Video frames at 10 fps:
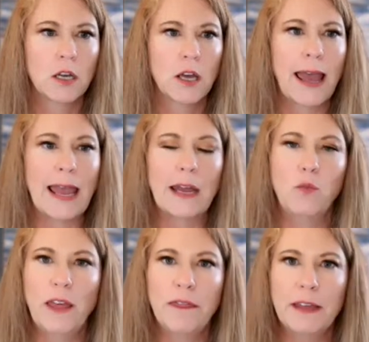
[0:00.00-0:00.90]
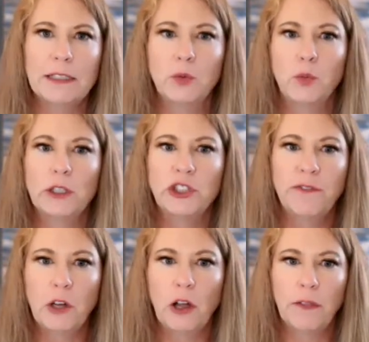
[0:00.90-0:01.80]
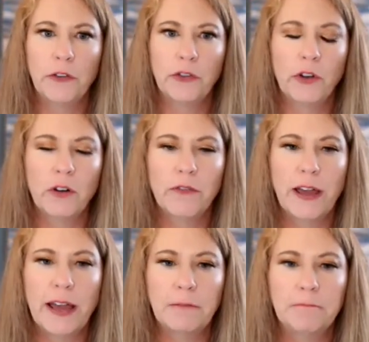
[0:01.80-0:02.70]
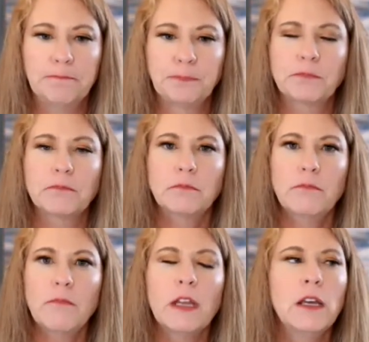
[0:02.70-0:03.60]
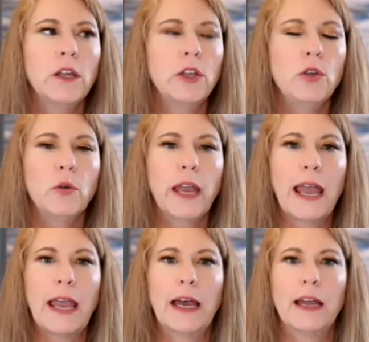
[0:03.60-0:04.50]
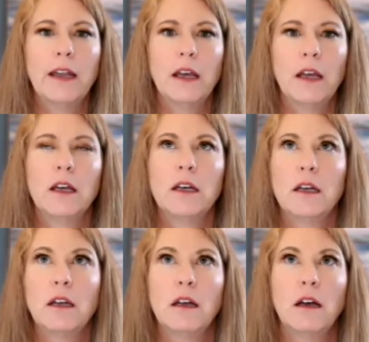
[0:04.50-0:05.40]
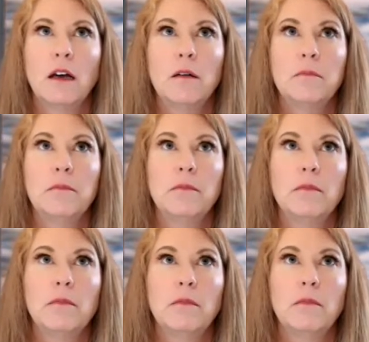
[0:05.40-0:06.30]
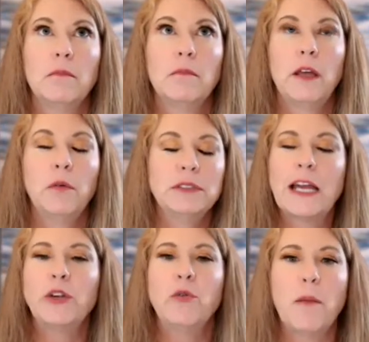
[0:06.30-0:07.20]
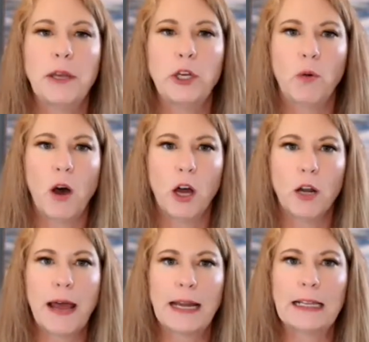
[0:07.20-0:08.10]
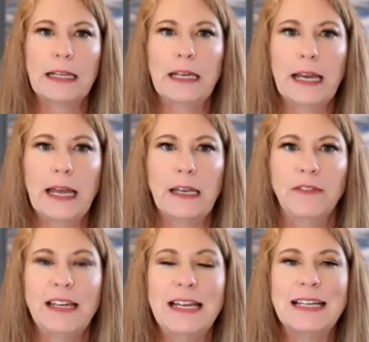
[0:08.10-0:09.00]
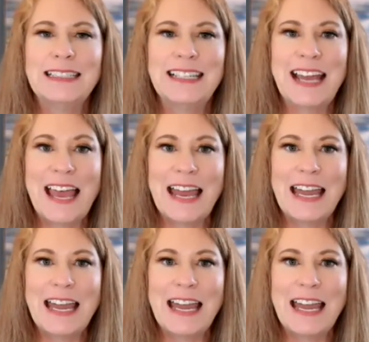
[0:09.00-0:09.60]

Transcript: And with this, once you fill out the survey, you can, it will sign you up and you will automatically get the 10